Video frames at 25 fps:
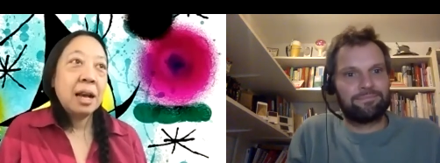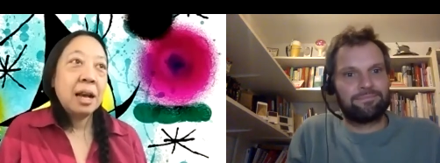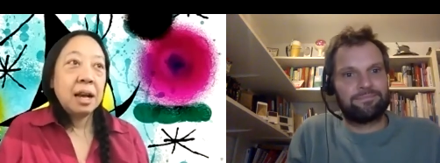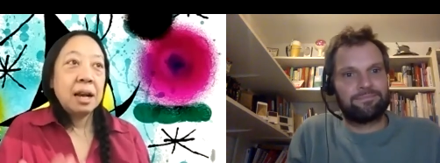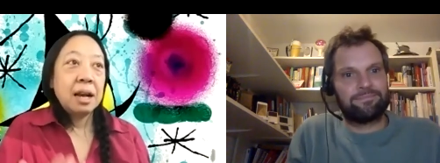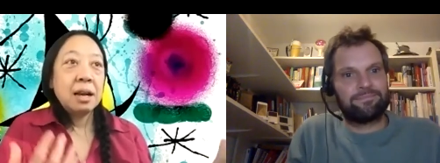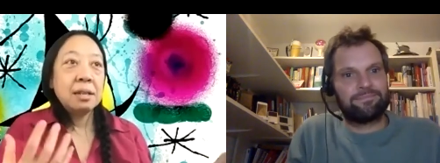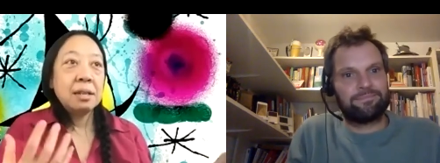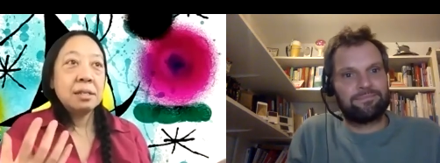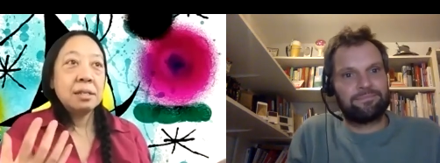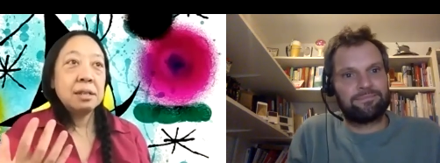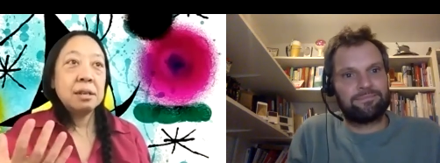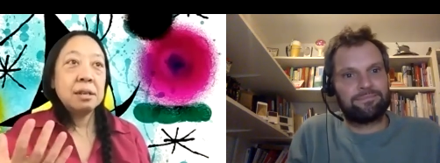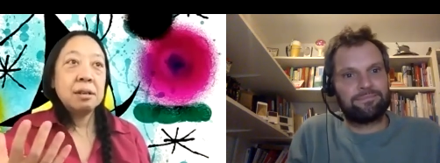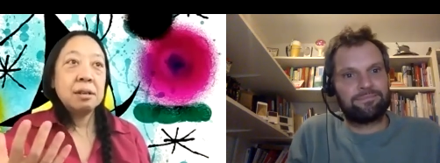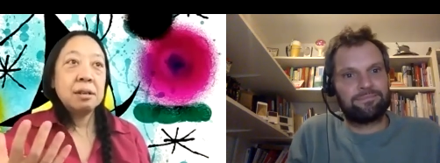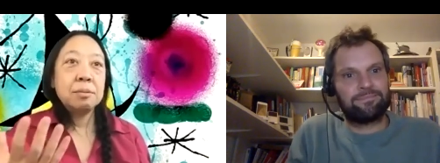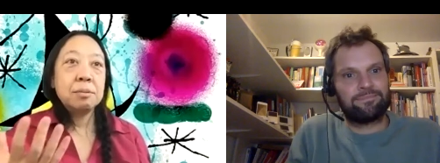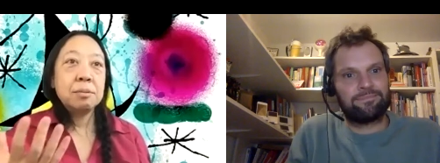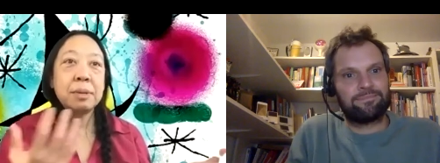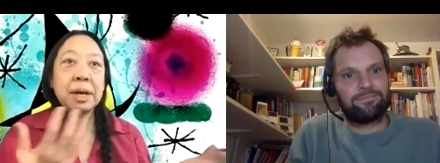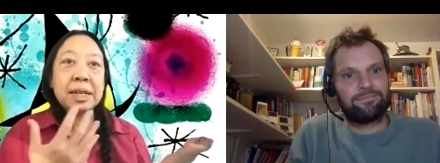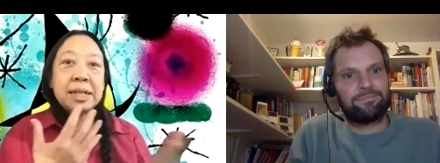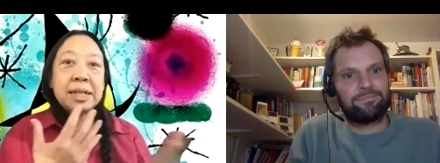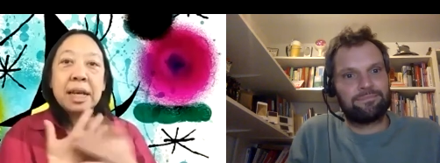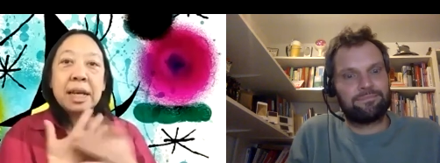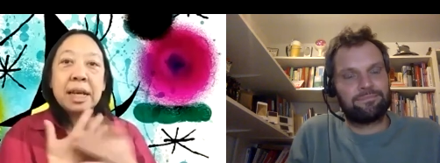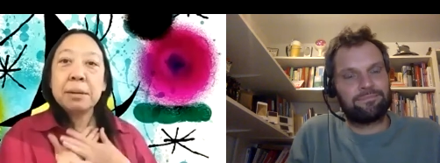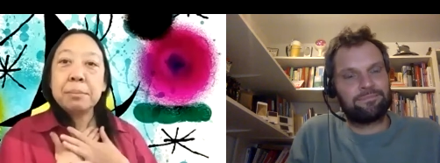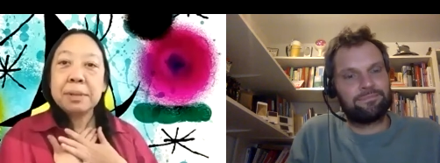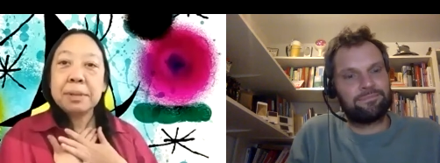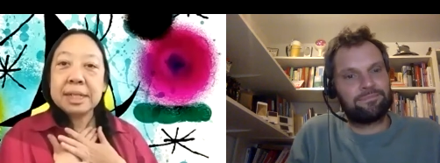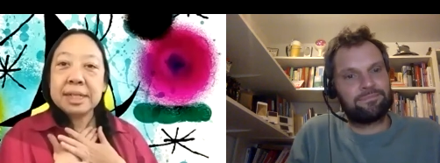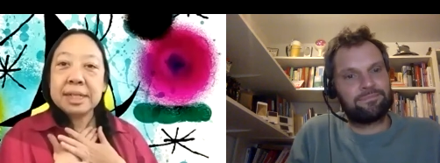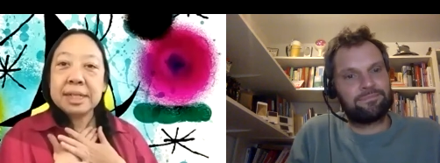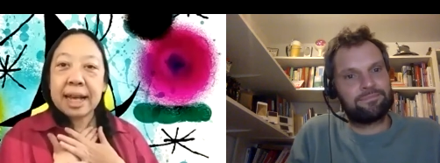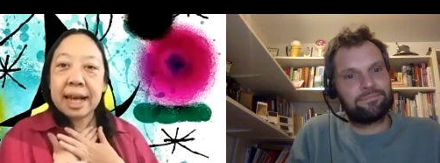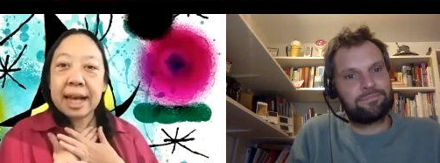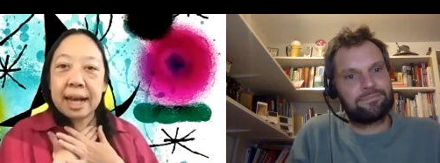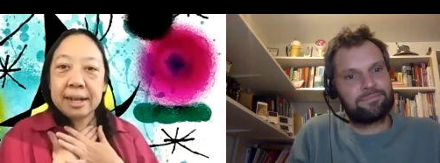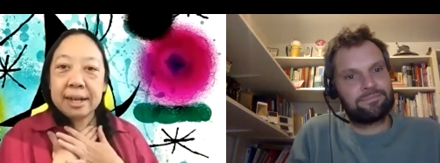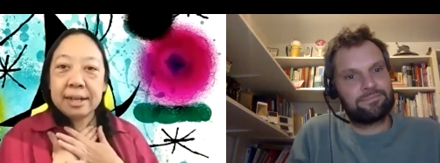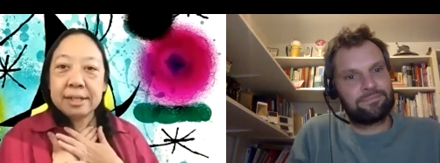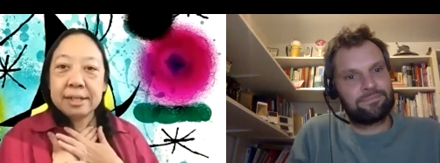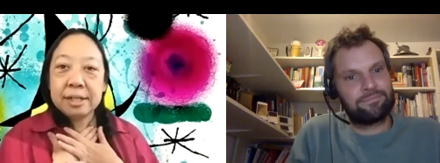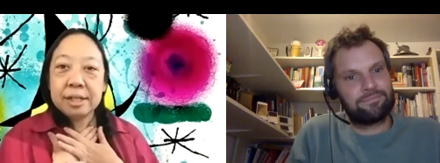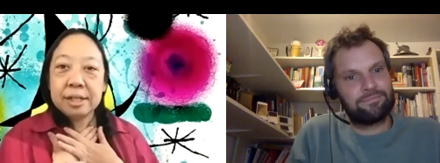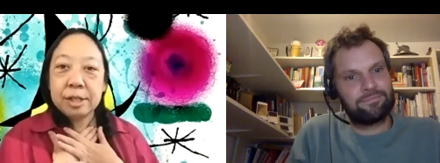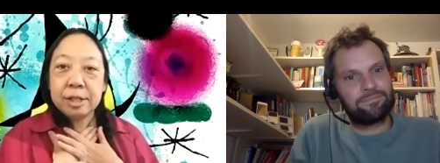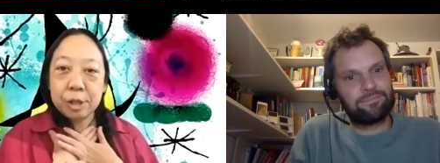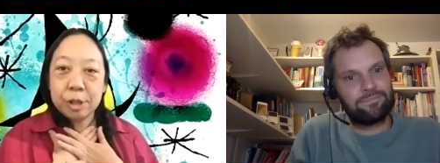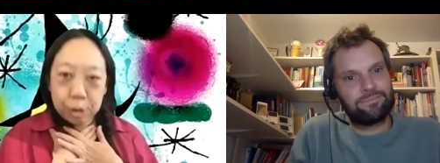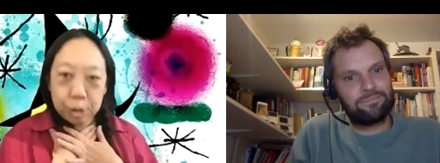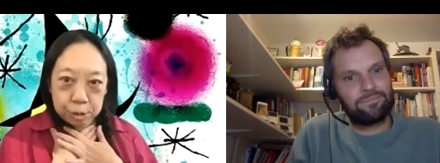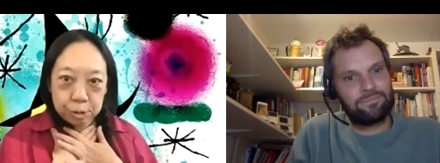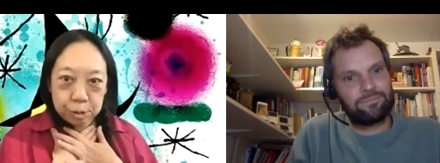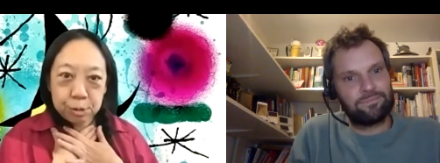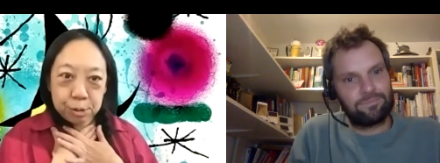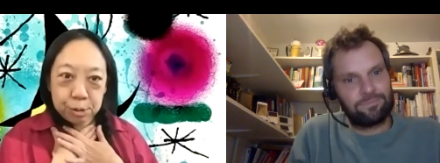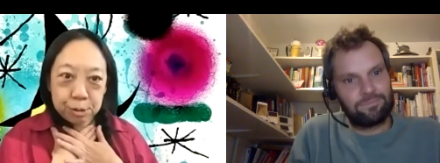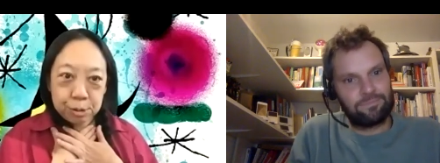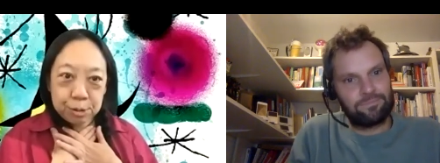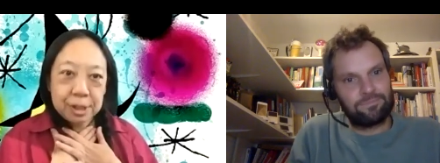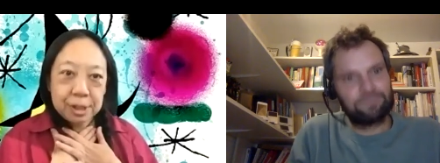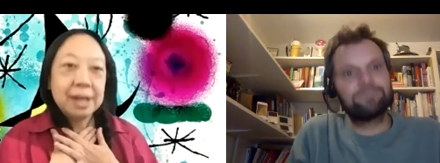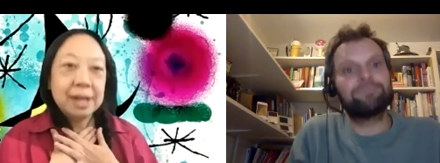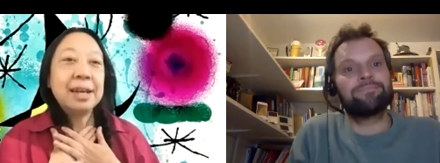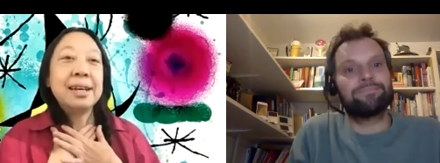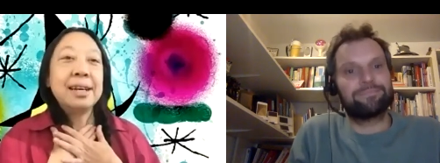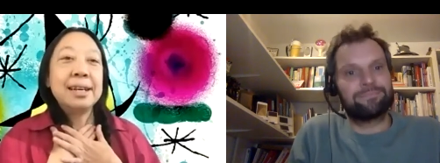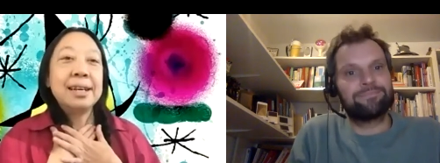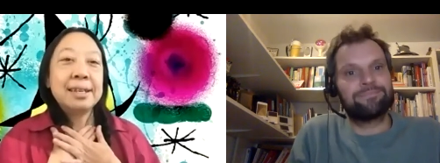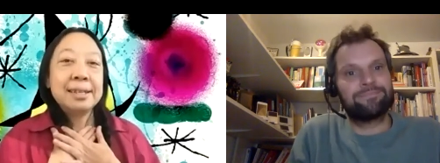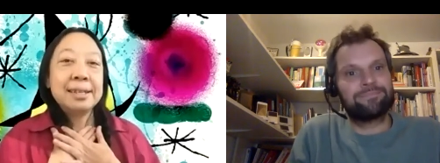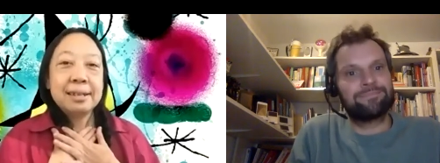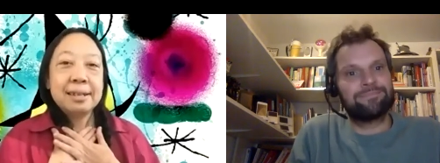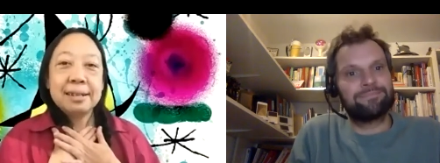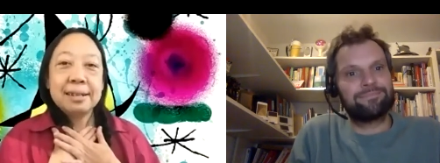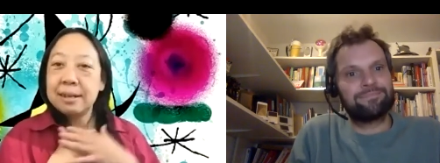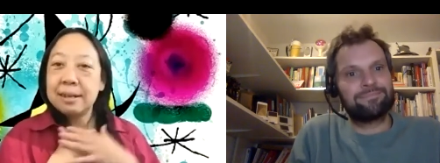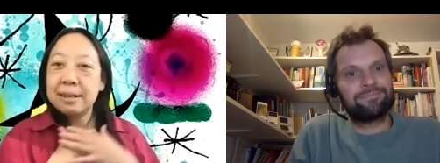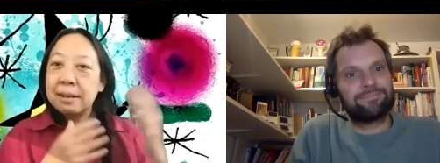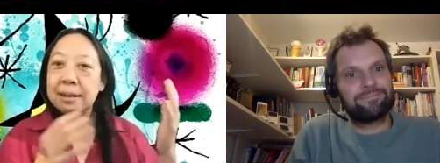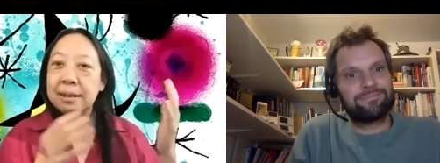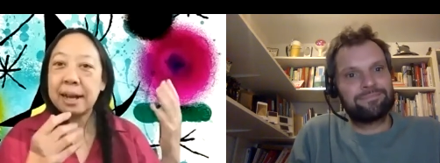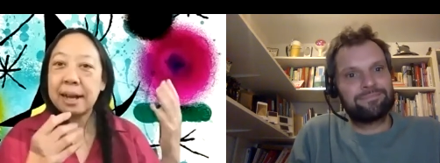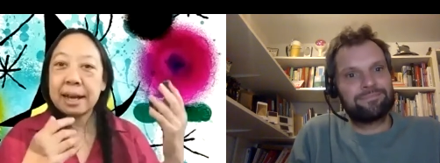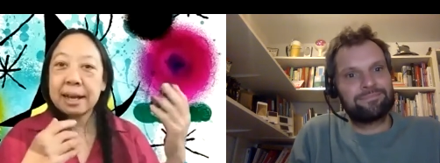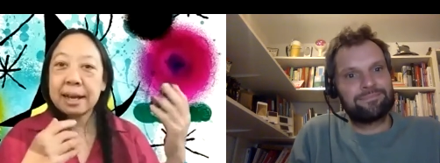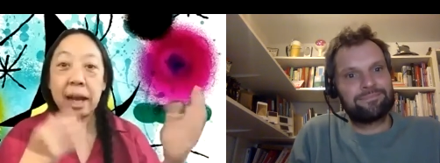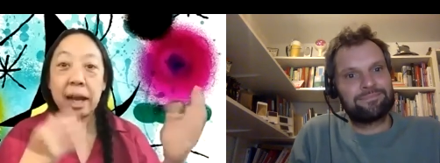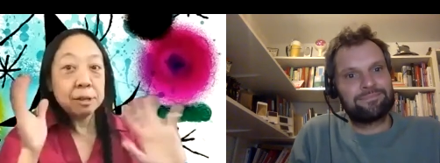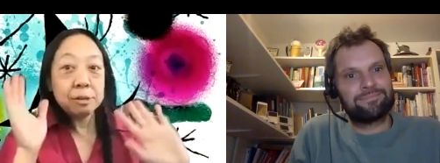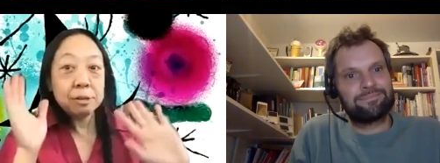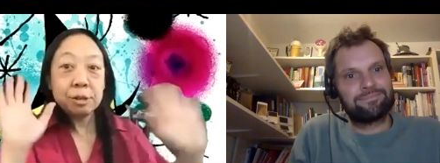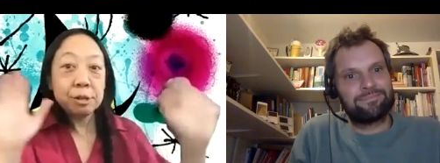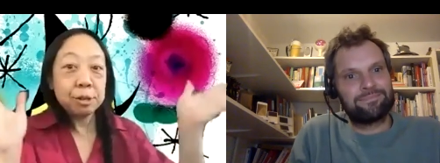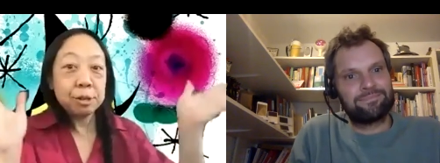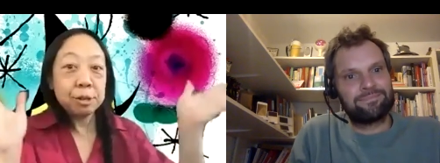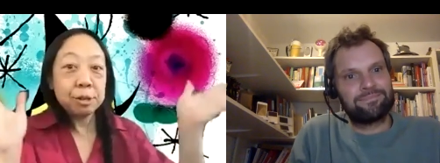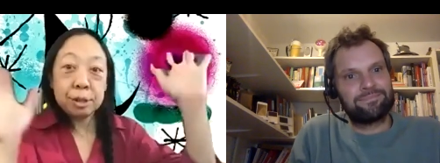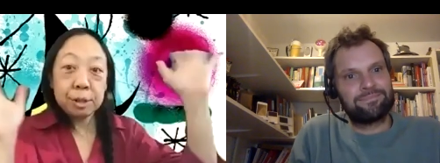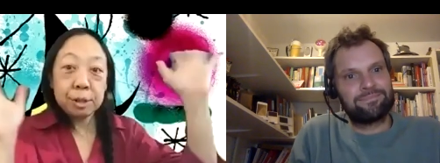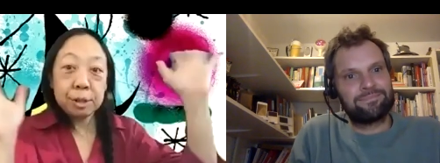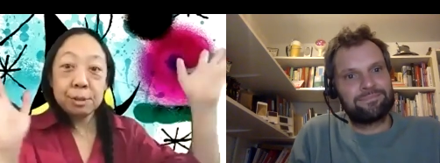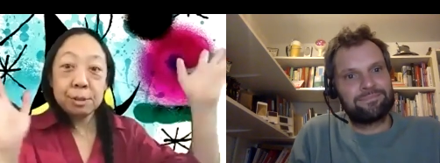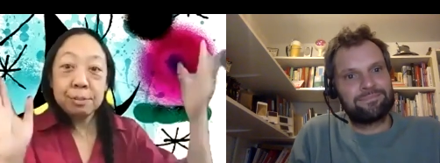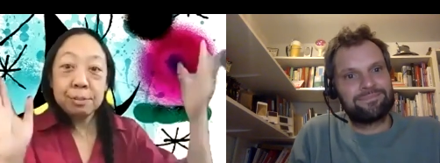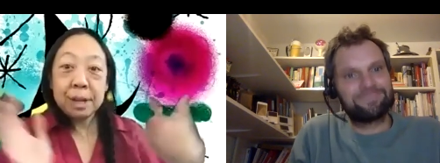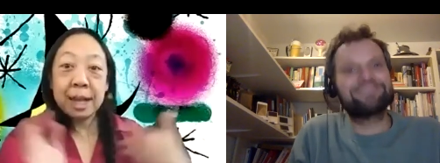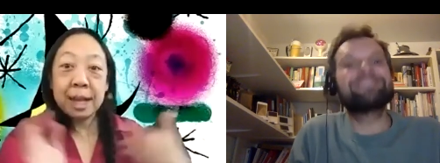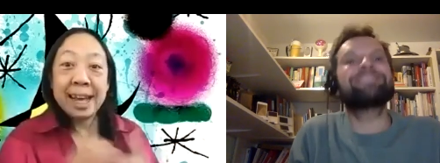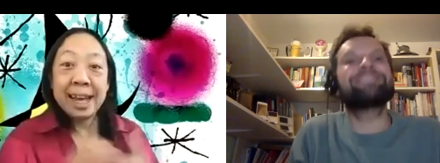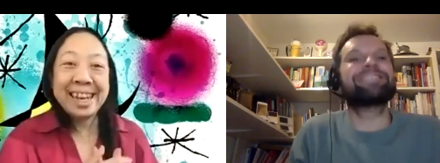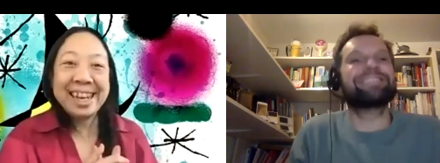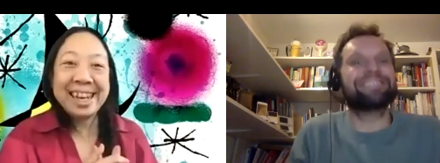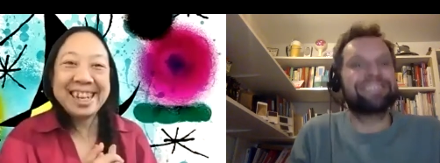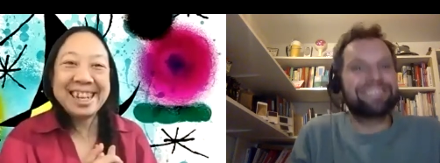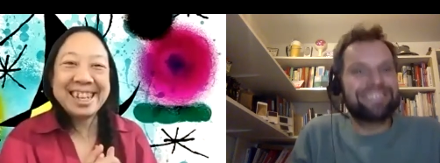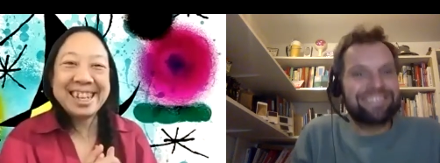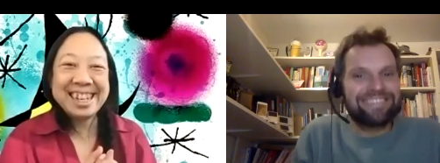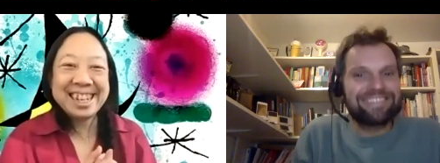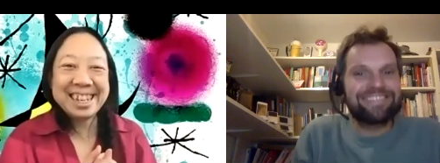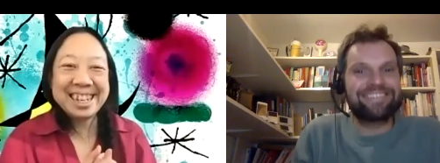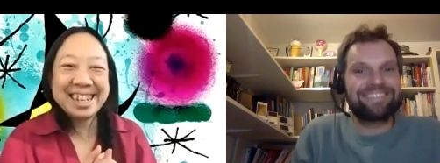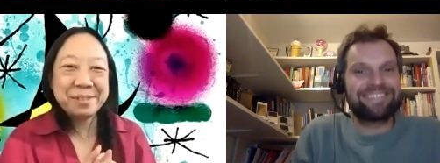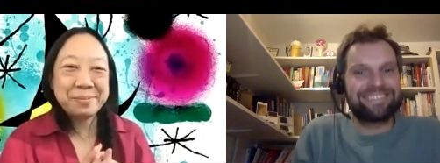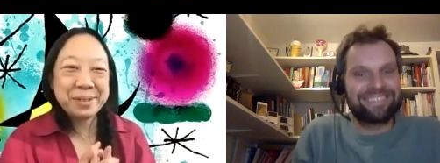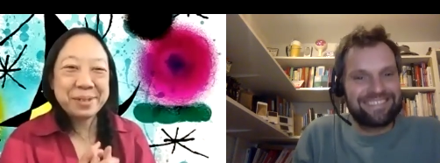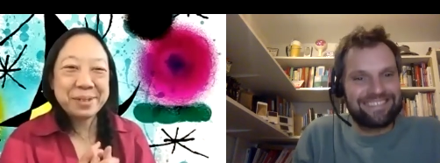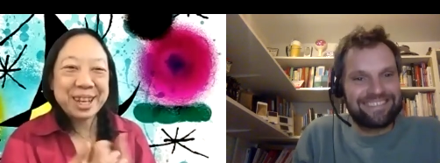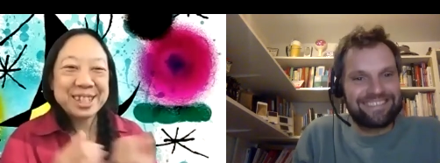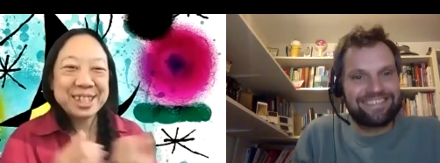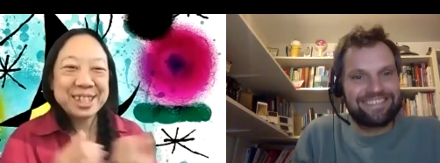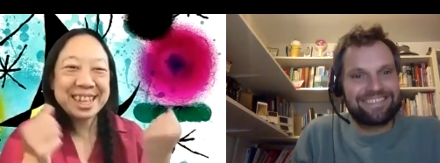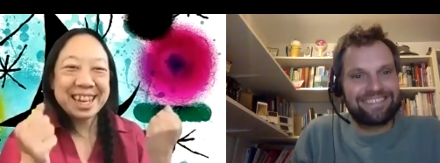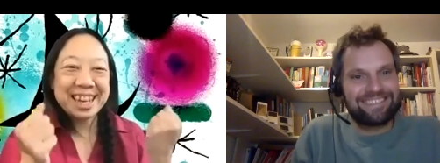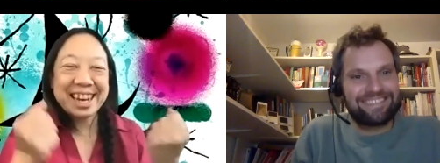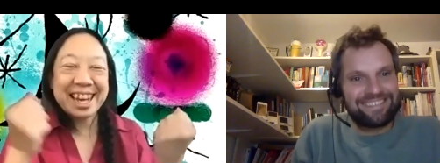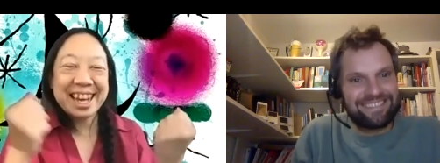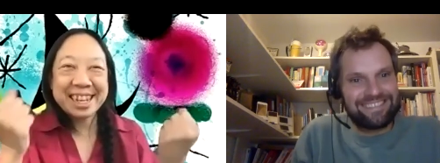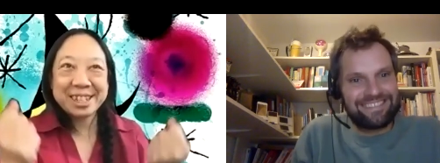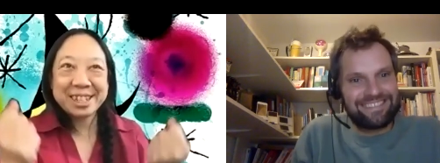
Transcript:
Speaker 1: So my name is Ellen Do. Like, how do you do? because I like to